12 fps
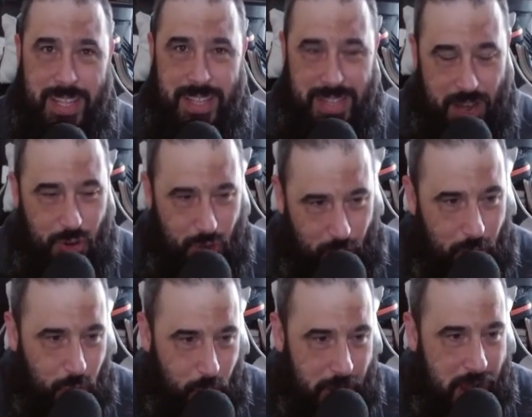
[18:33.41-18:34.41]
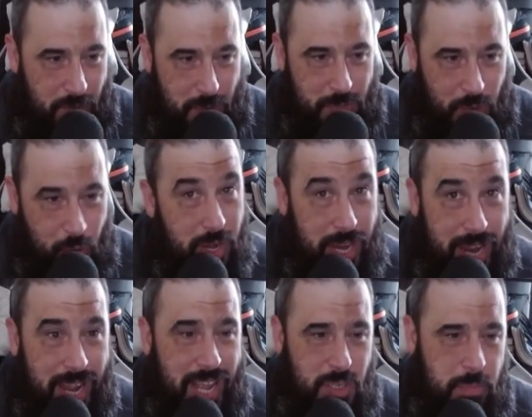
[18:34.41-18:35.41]
They're good. We have immunity
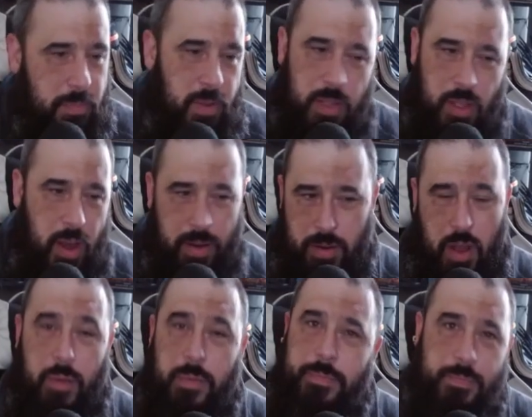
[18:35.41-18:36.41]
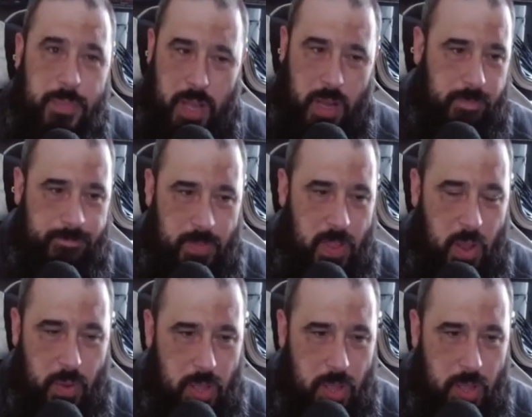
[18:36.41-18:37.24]
against. No.